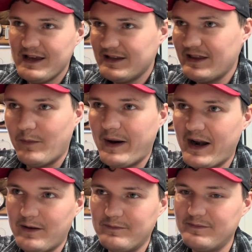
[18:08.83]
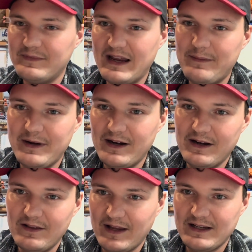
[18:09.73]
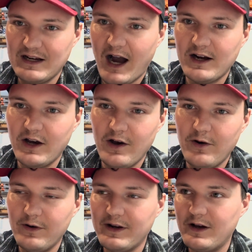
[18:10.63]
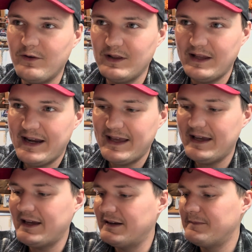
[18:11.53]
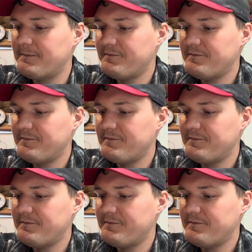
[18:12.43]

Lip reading: they'll bite on damn near any, like a cockahoe, with lead head.